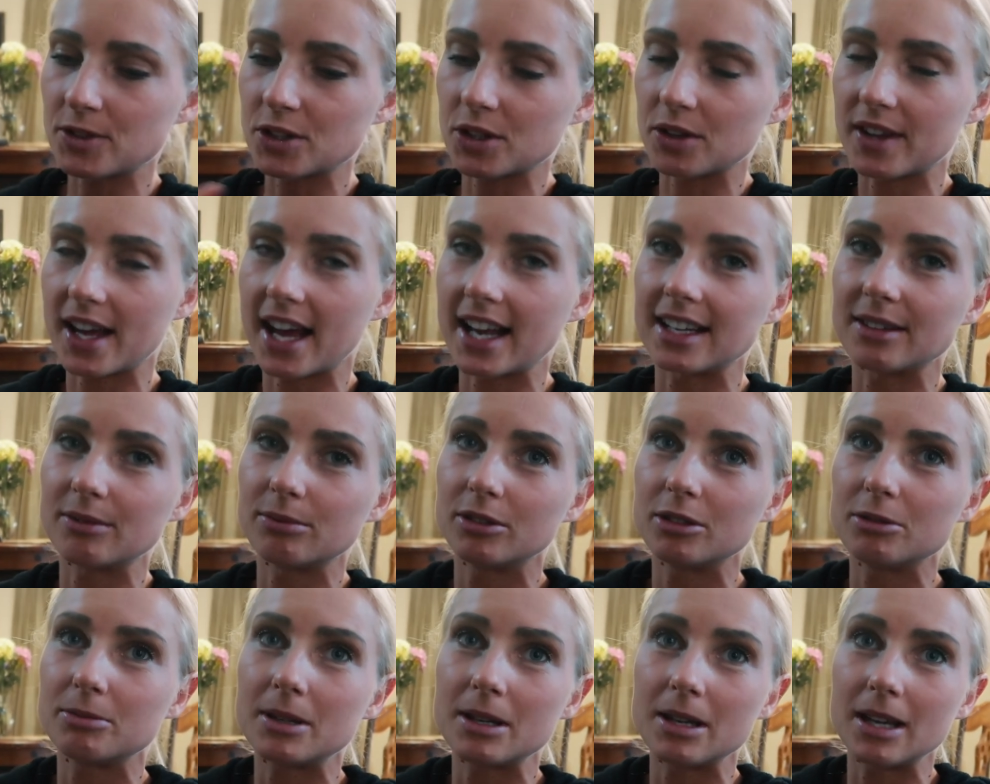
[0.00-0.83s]
So that
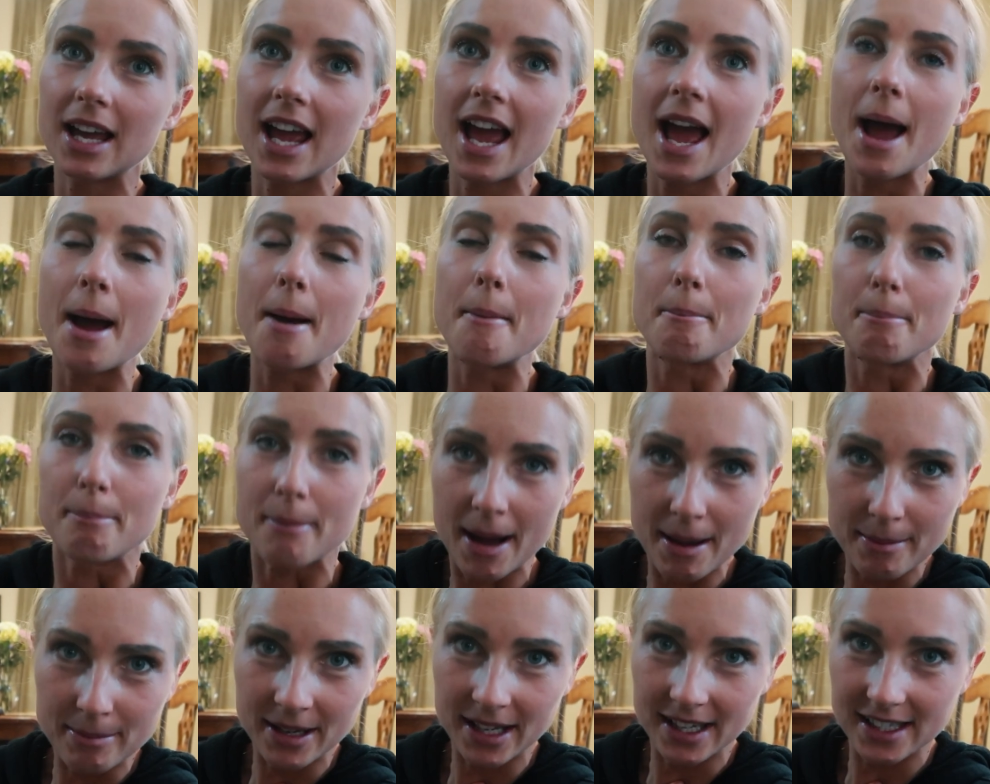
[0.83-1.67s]
would be
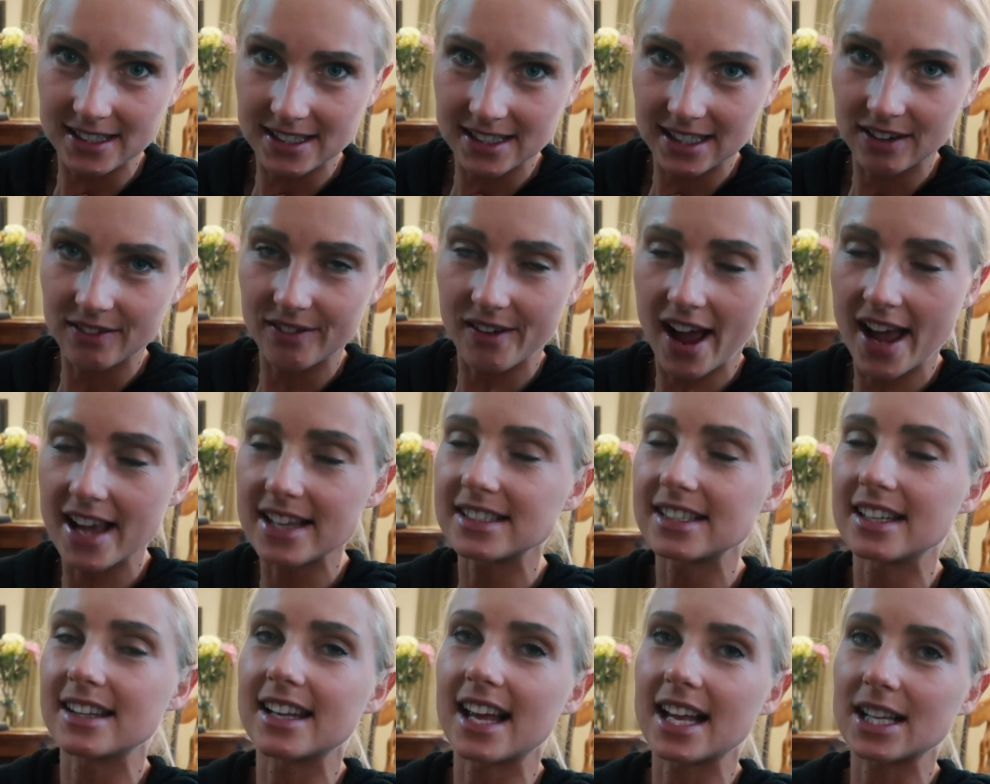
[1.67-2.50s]
my biggest
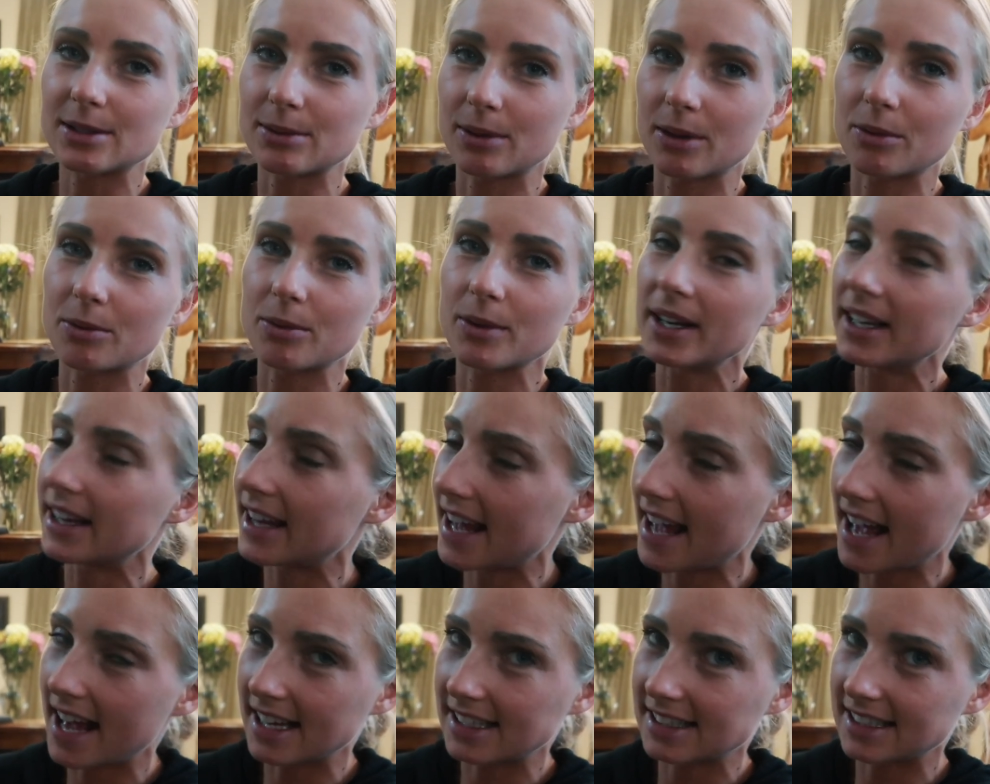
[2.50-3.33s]
advice, and that's what
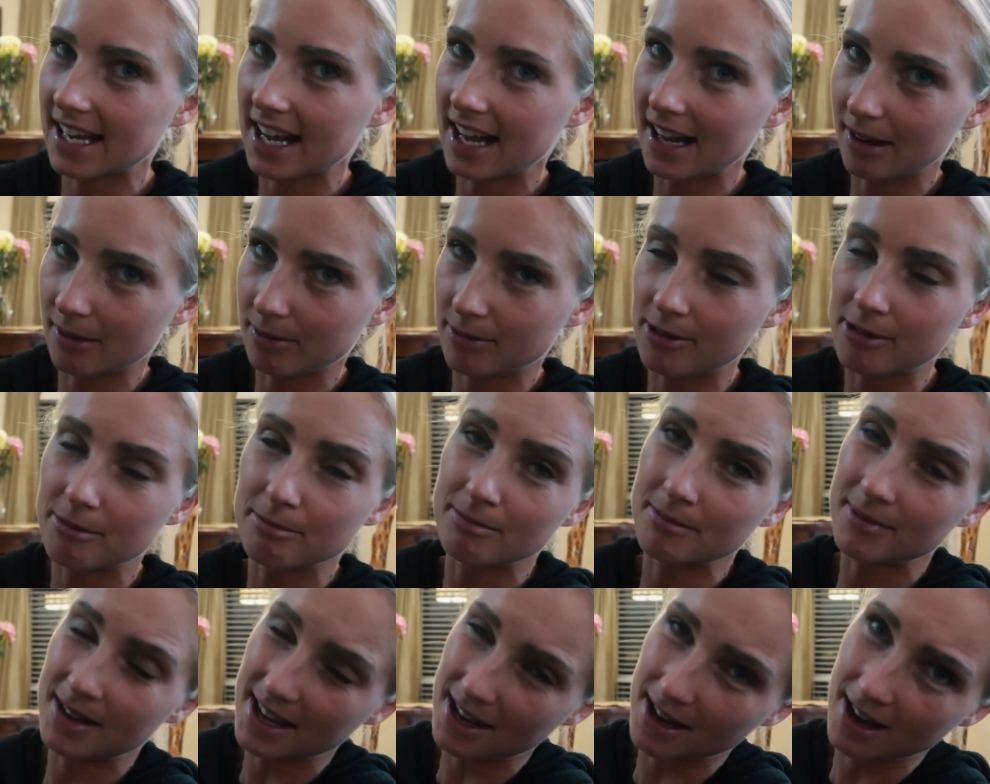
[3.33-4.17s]
really has helped
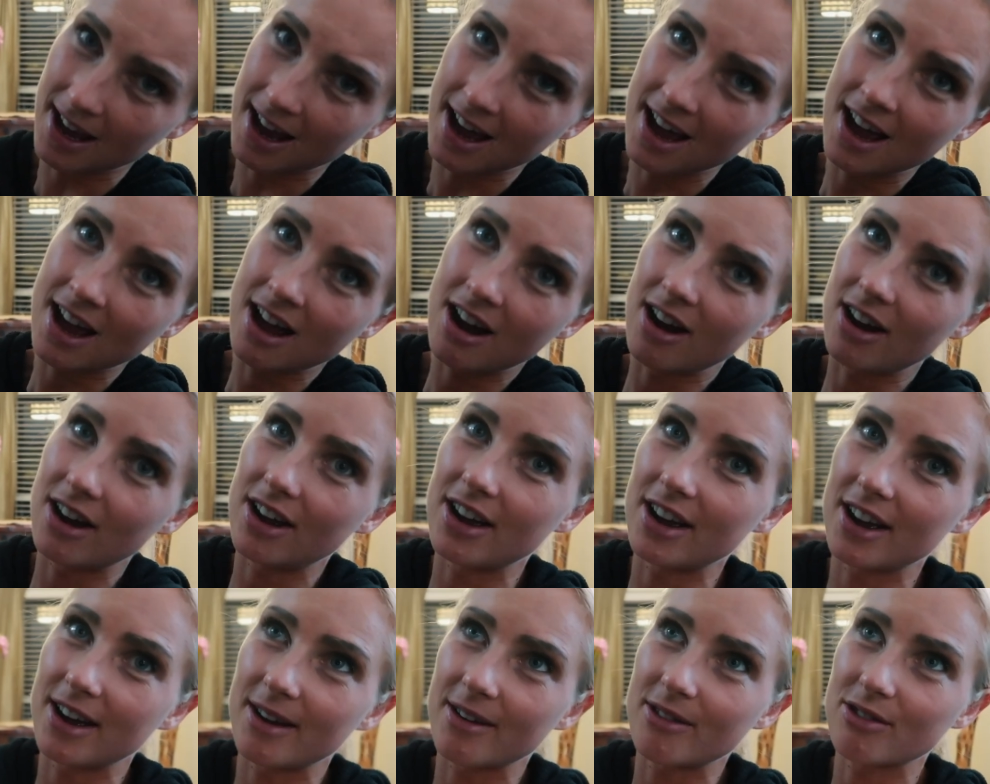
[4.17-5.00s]
me
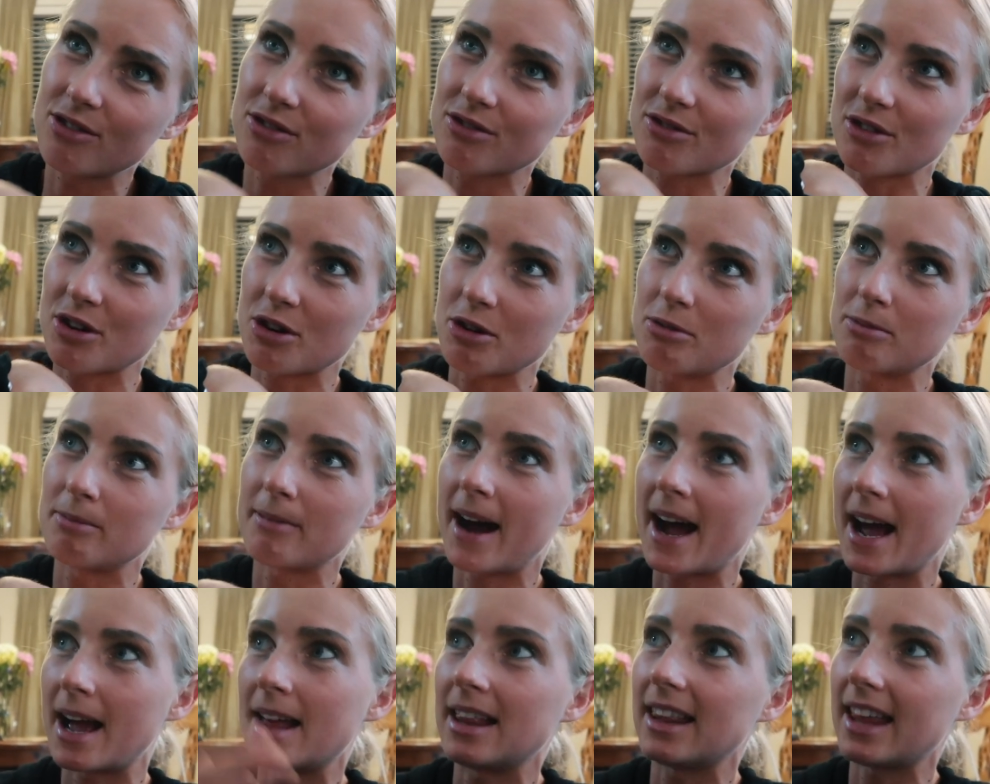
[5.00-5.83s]
through
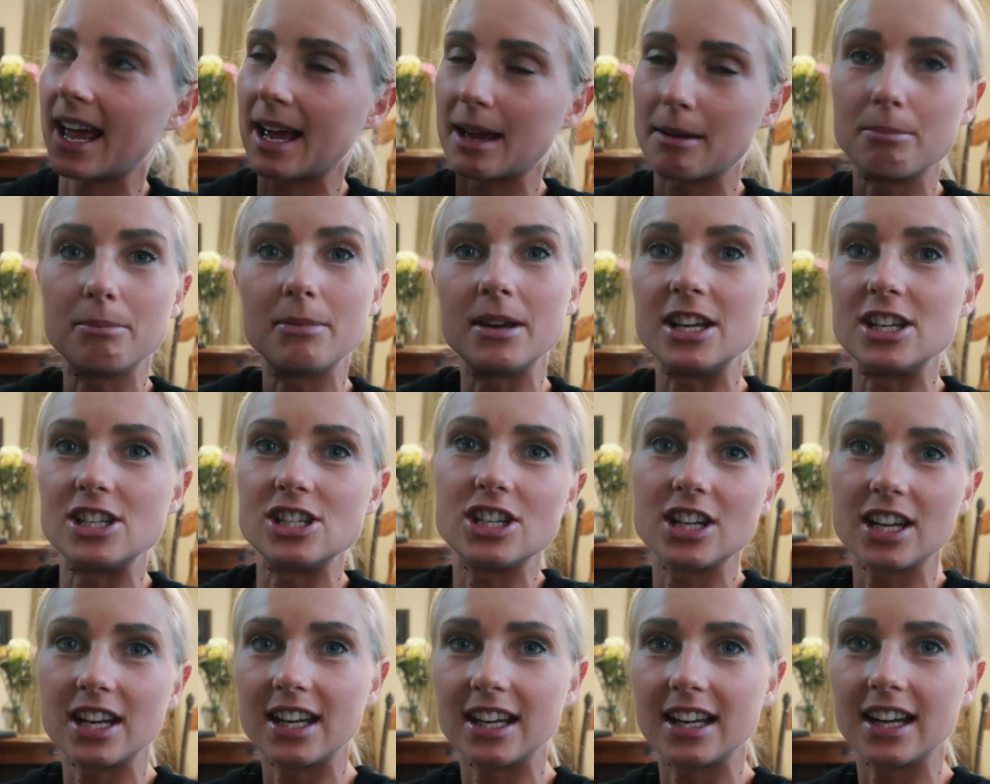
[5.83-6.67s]
my like
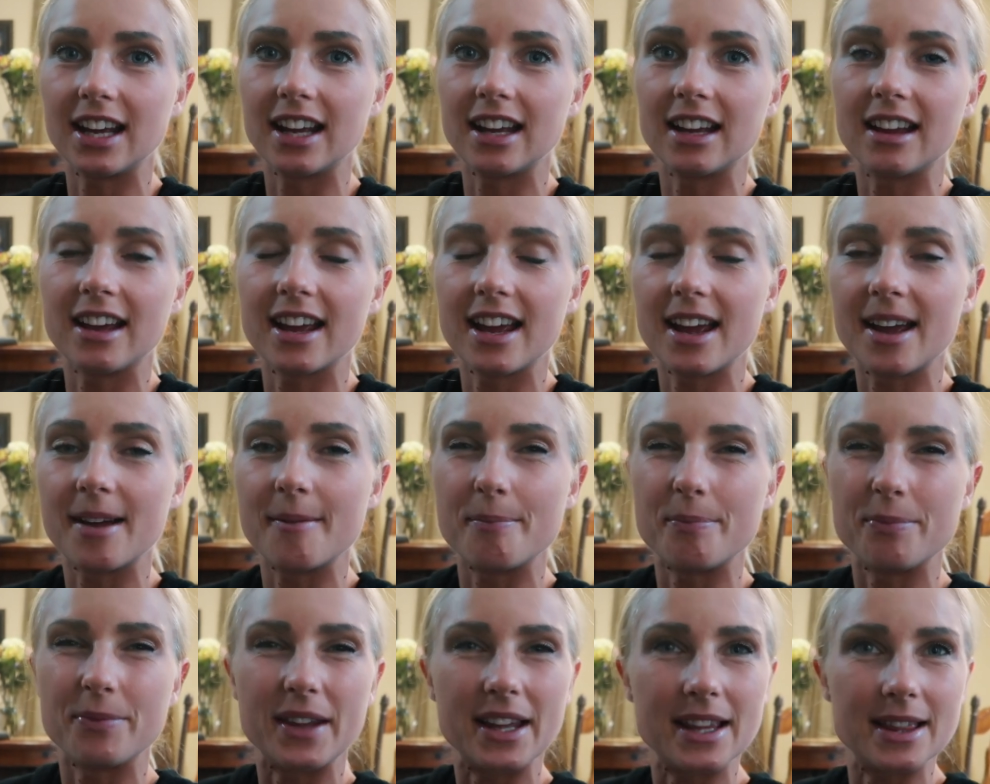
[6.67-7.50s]
binge eating
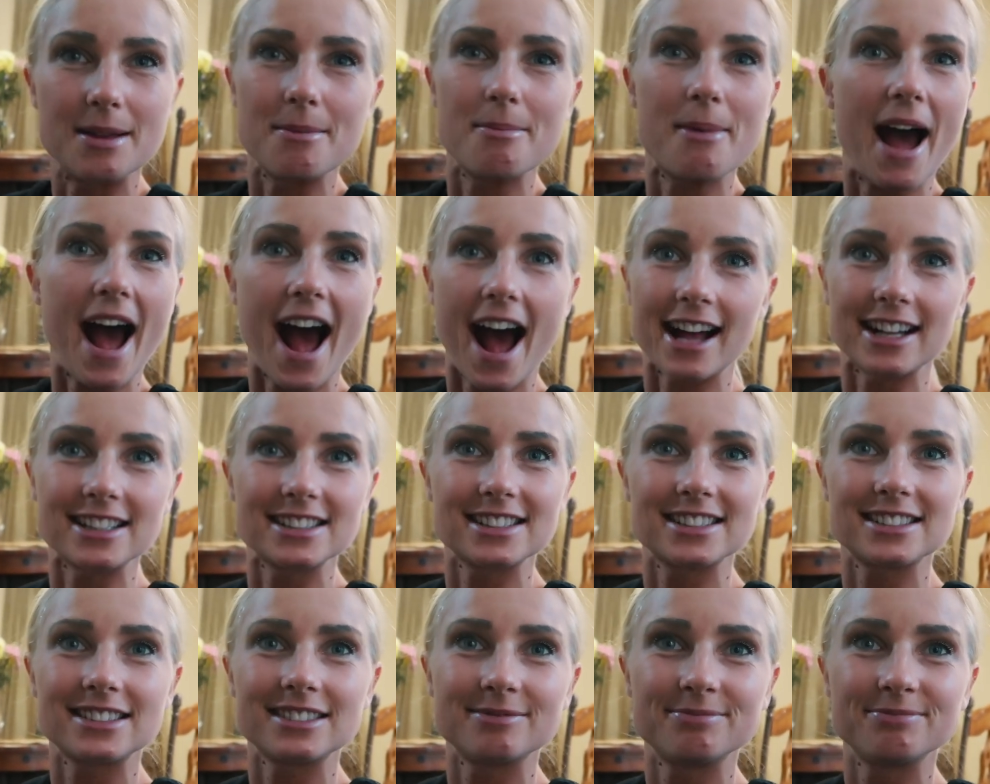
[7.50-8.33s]
in the
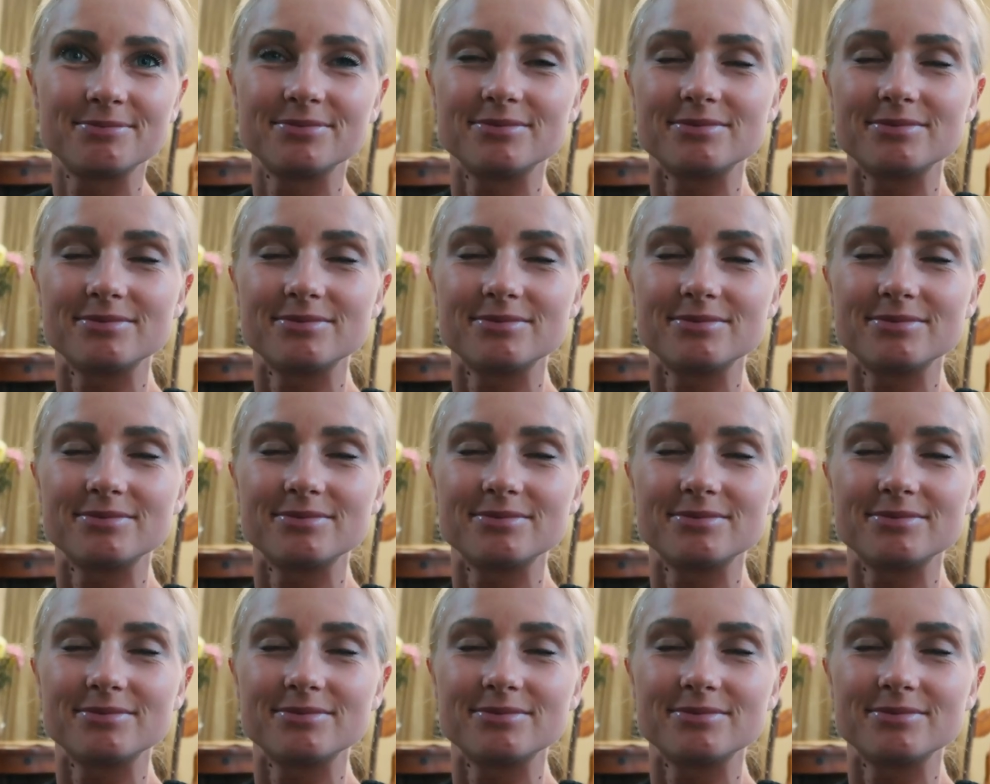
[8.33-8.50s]
past.